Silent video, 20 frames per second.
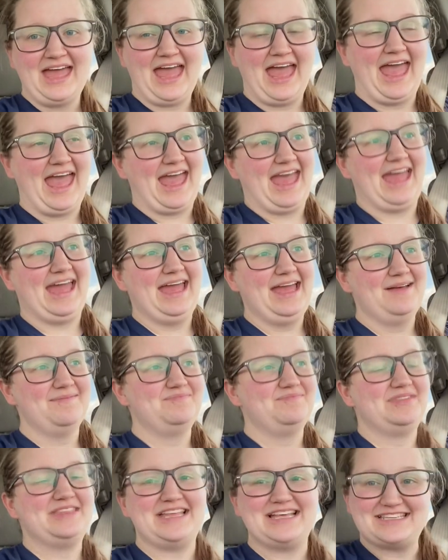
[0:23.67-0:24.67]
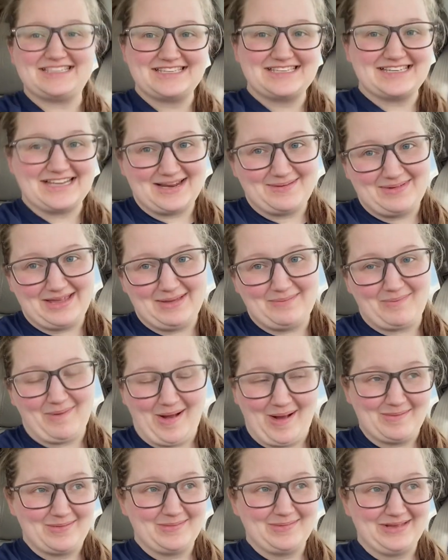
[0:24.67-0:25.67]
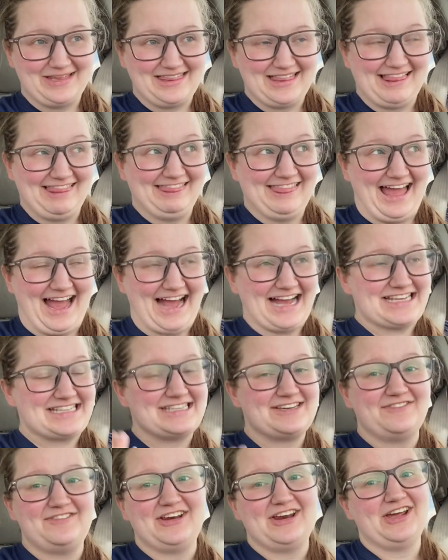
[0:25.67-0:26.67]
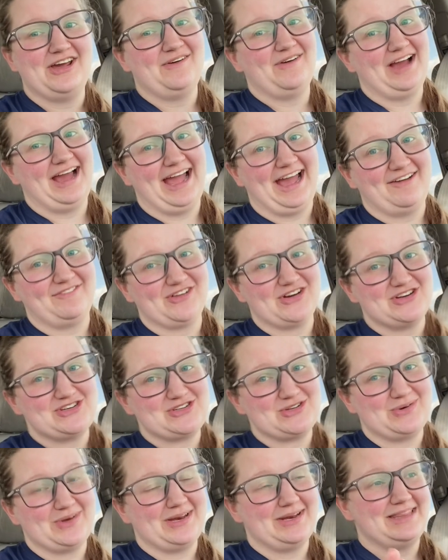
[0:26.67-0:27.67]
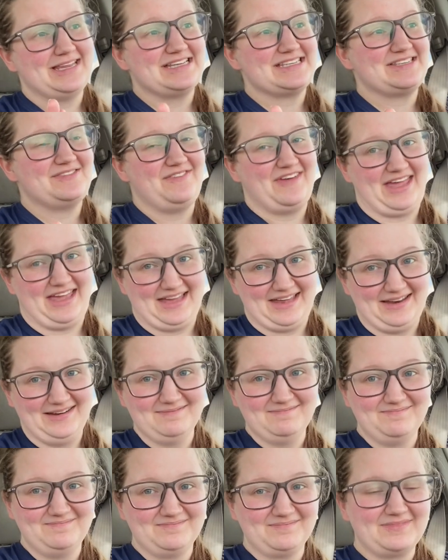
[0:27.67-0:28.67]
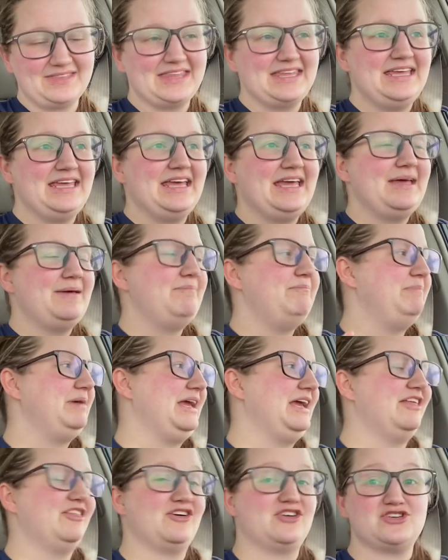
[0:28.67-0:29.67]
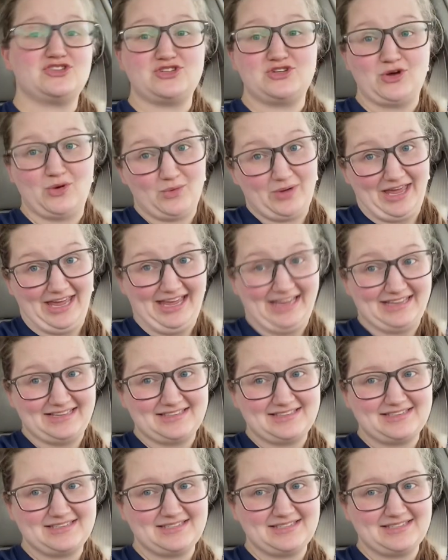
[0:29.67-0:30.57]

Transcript: A, this is going to be probably the last video I ever do in this van. B, there's no kids.